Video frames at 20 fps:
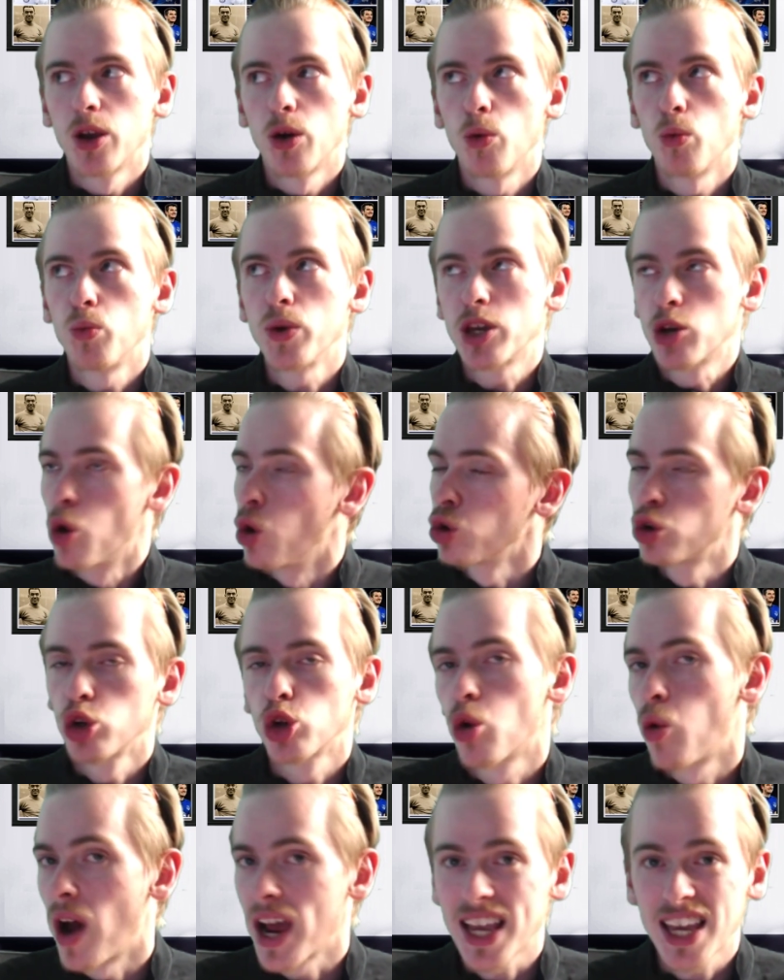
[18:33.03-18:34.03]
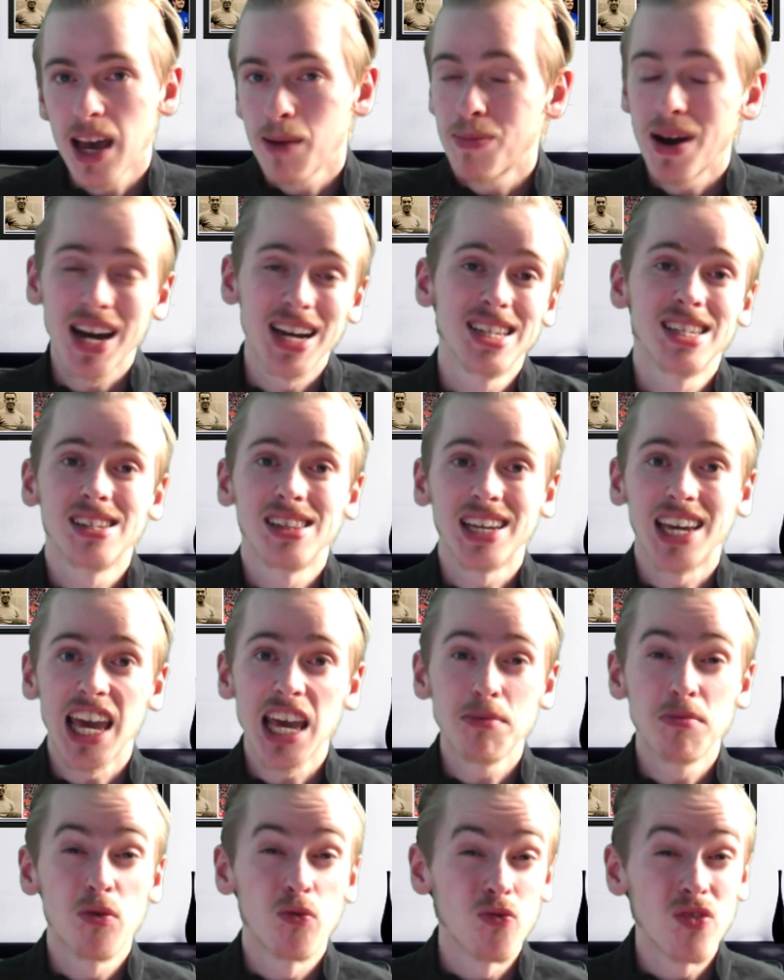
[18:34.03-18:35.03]
we couldn't quite get back into the
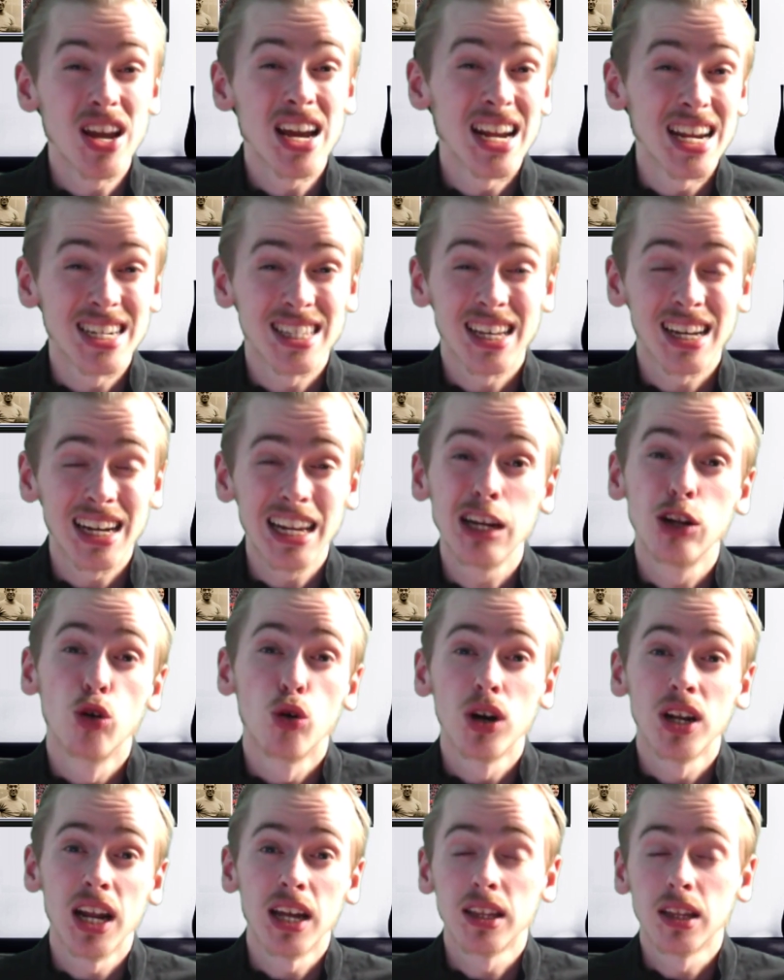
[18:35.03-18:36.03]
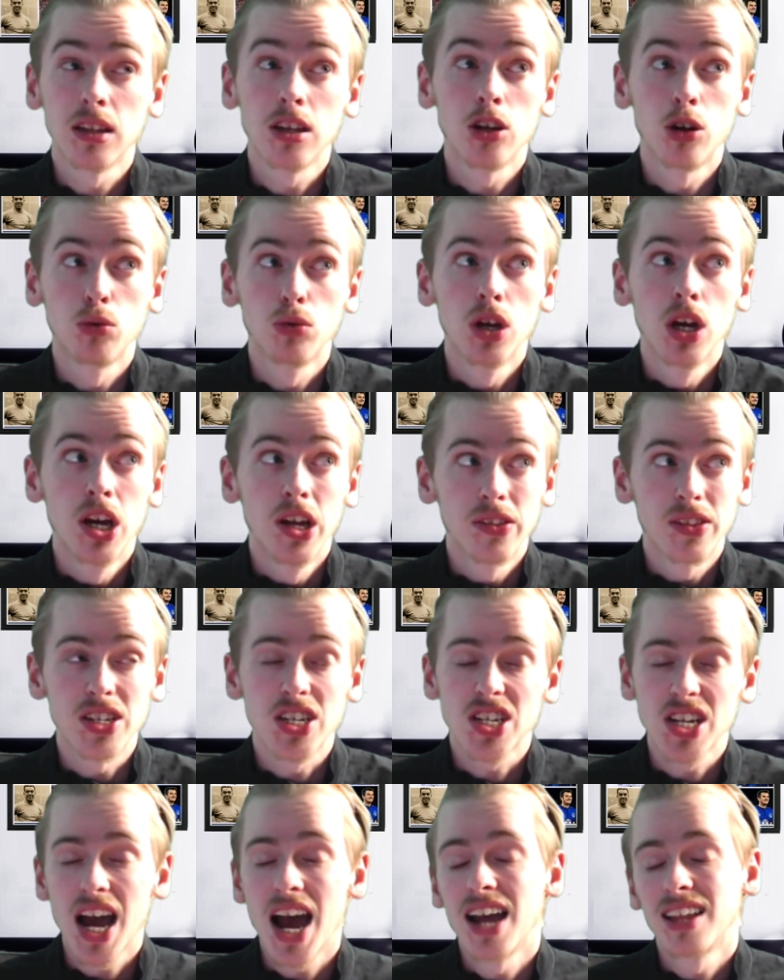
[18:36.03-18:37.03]
game, and realistically, looking at the
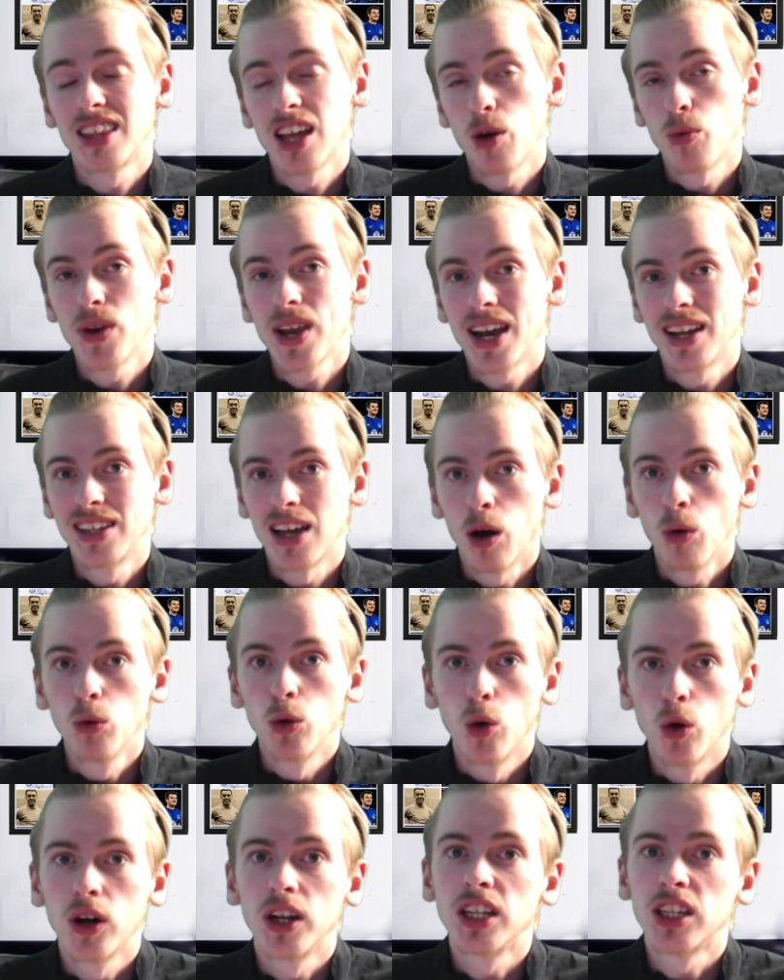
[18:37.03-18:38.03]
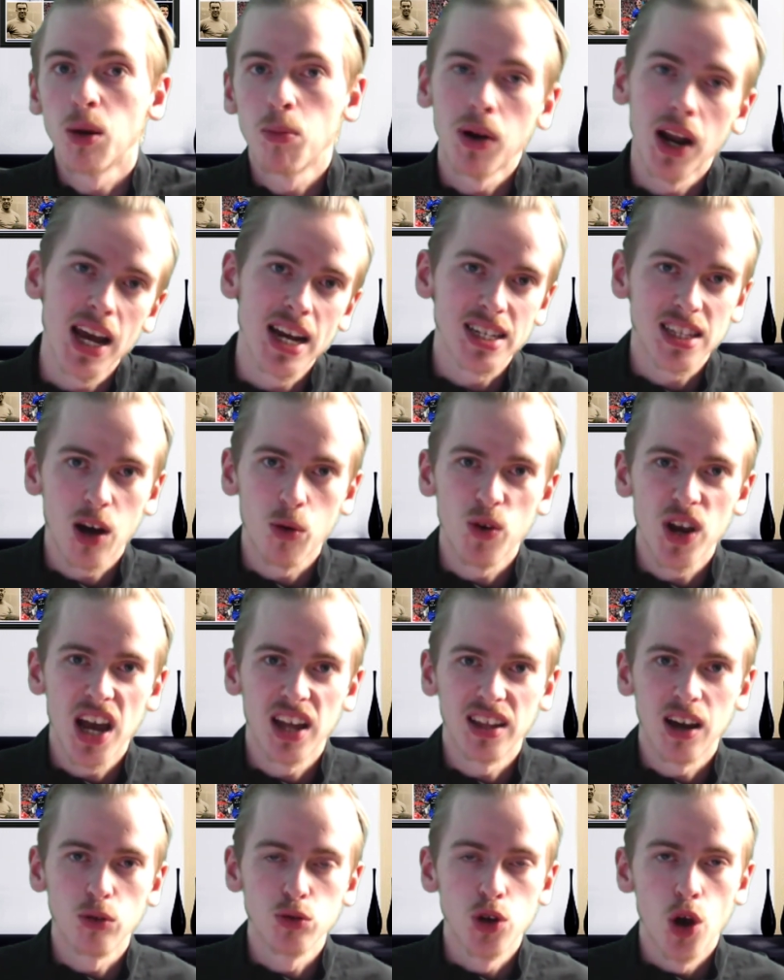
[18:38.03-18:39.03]
side that we had out, looking at the players that we
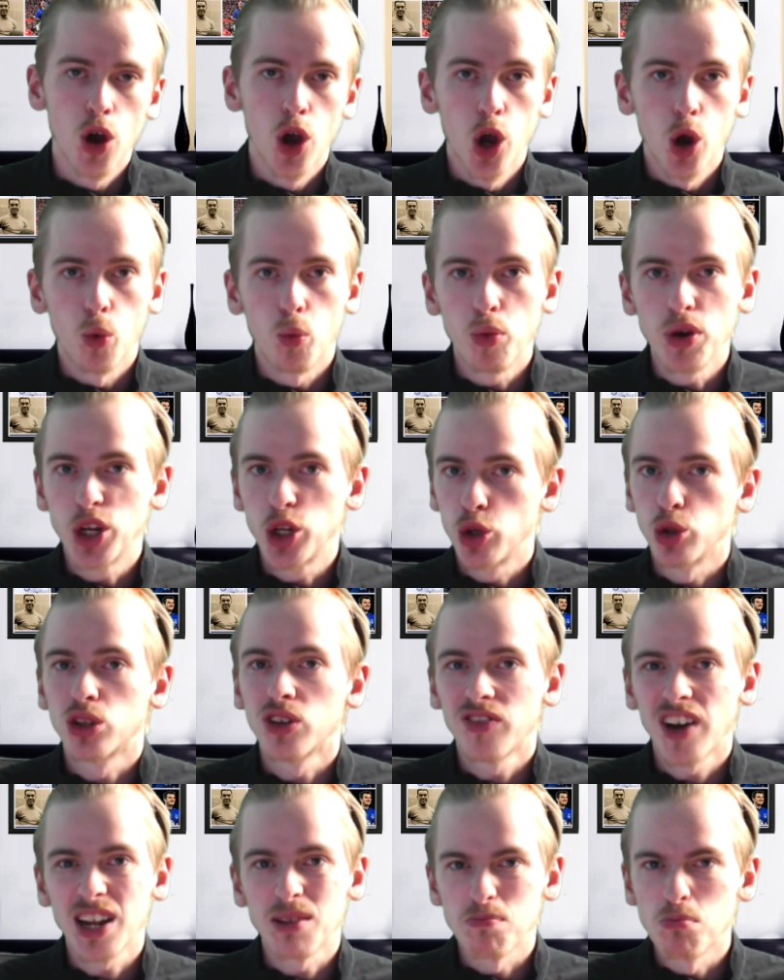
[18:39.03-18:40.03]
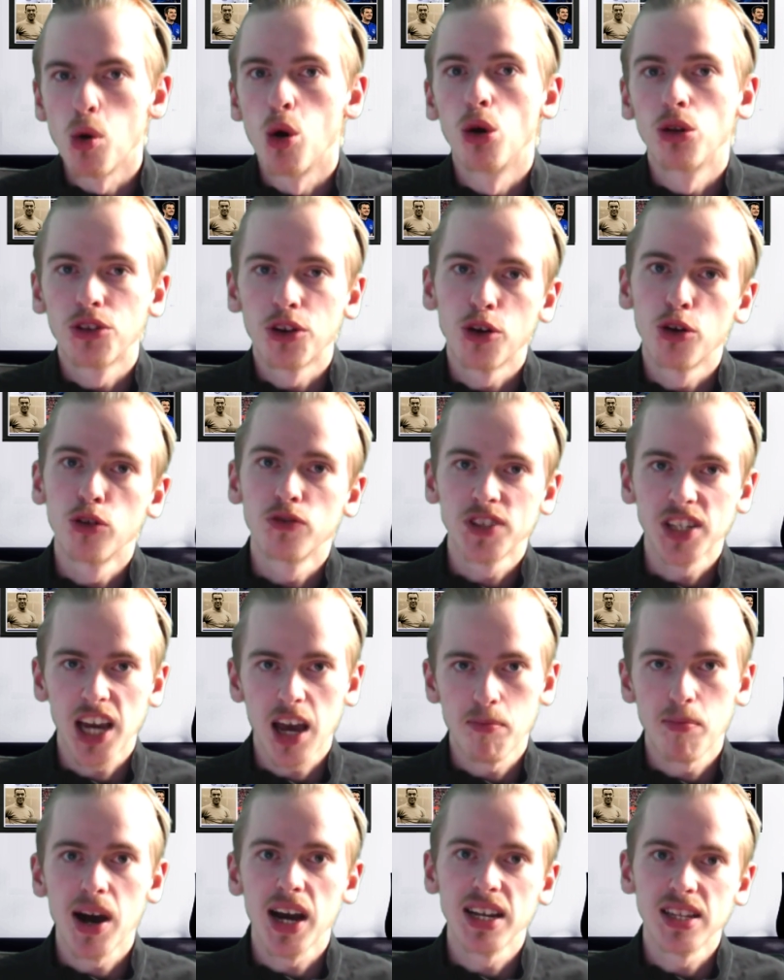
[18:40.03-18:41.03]
had out, we should have had more than enough to
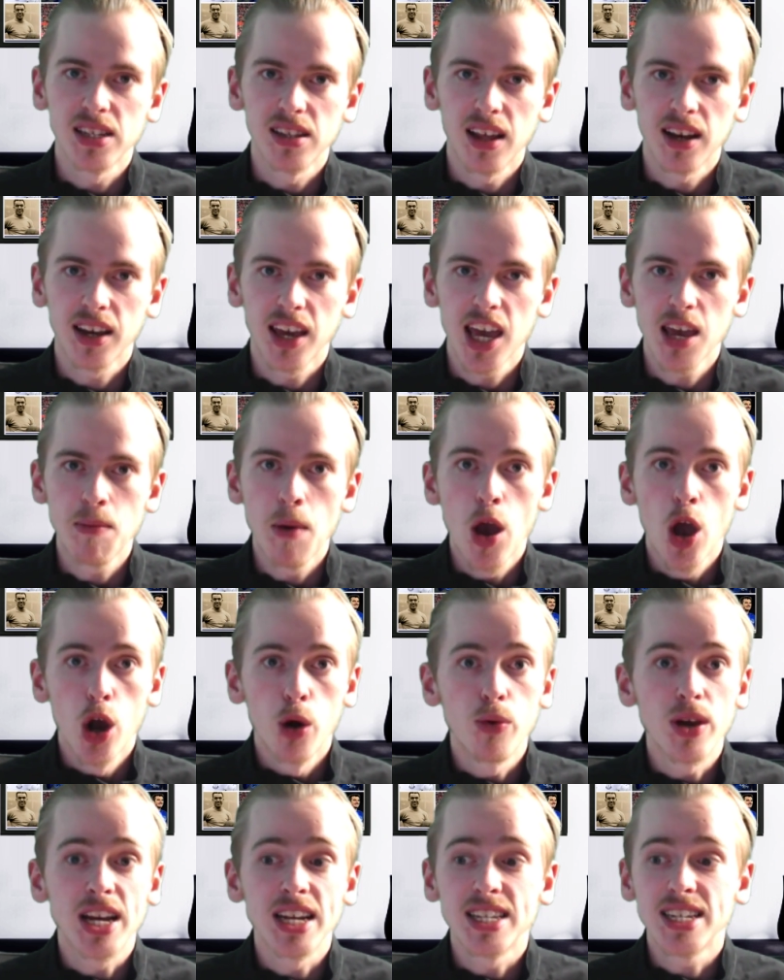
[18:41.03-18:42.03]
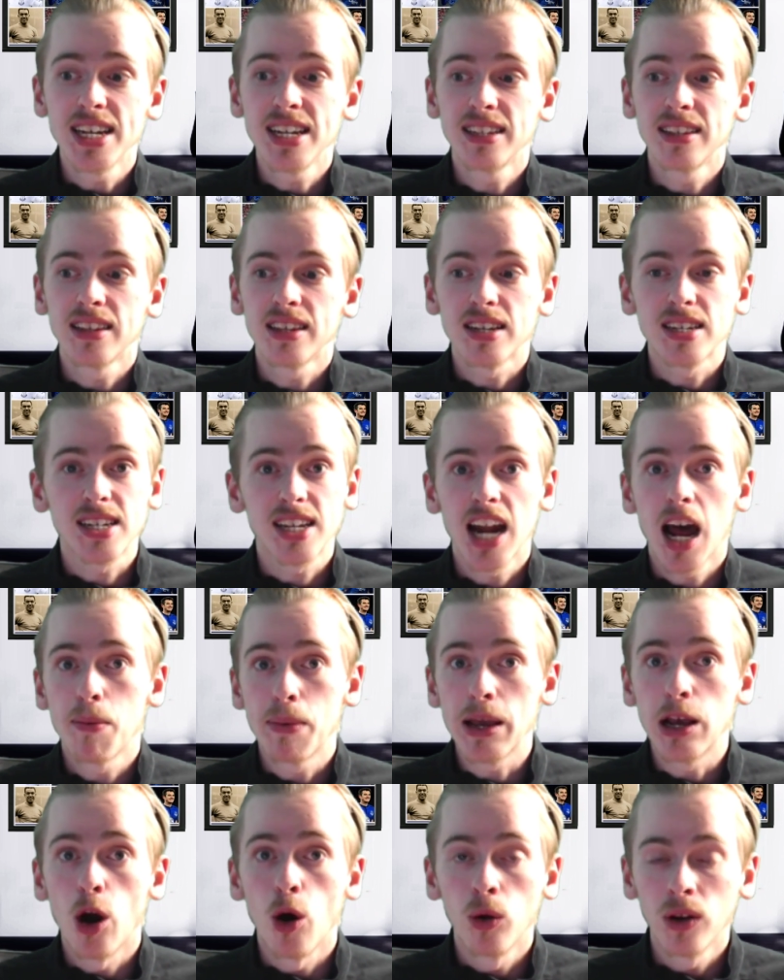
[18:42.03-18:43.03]
get back into that game. We conceded a
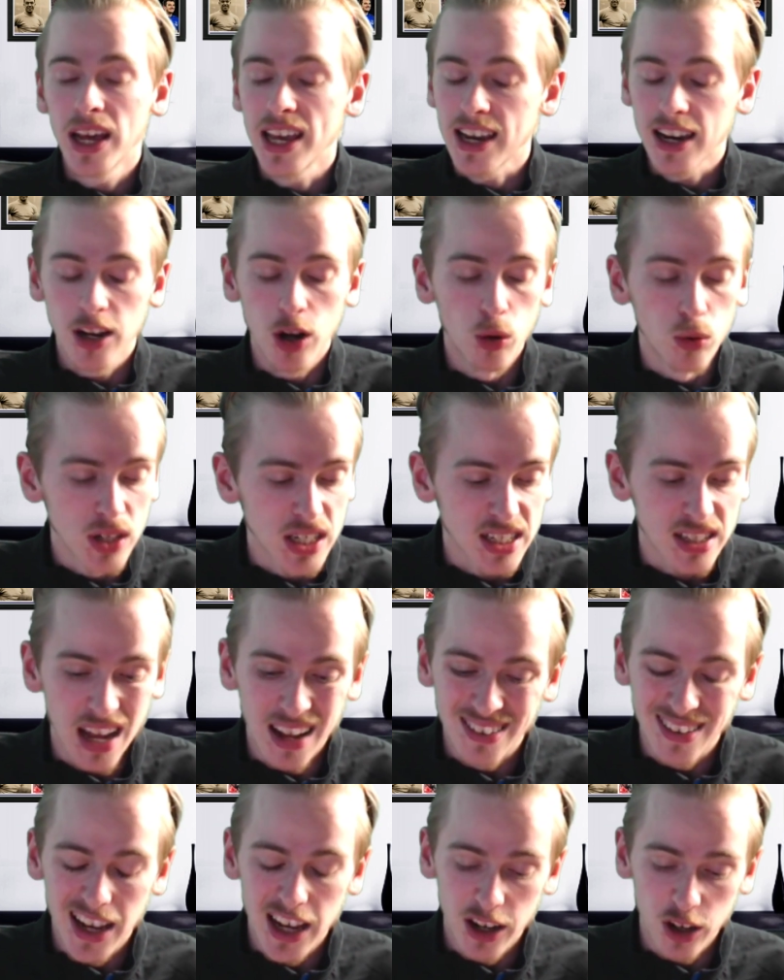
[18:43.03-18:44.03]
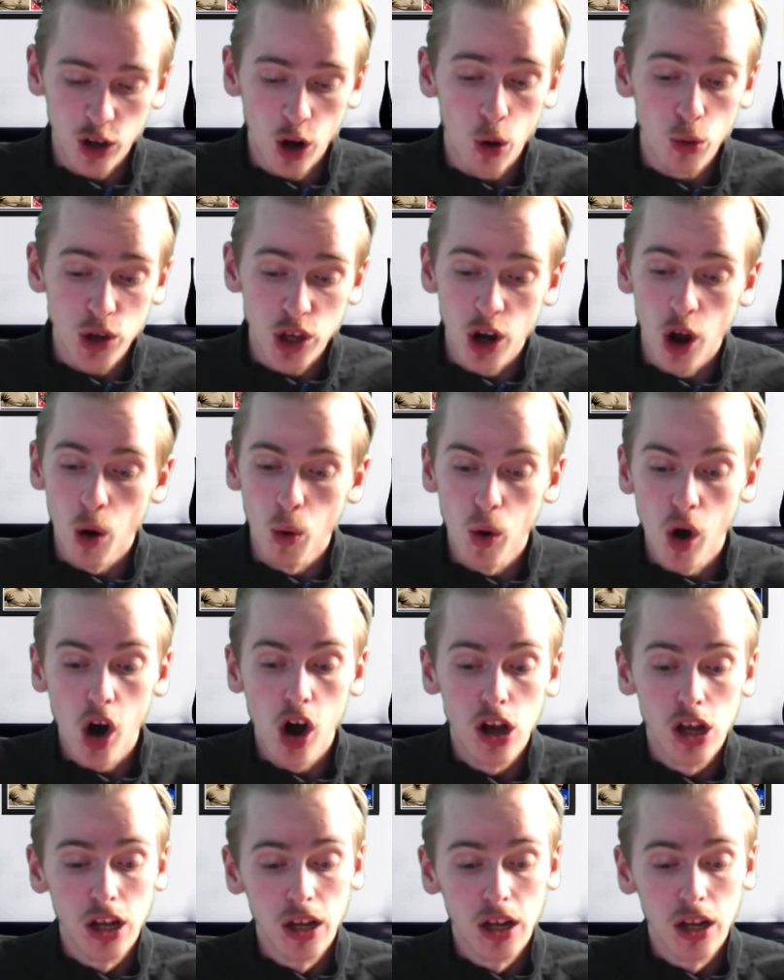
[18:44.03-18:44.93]
scrappy goal that you can only stand there and go, you know what,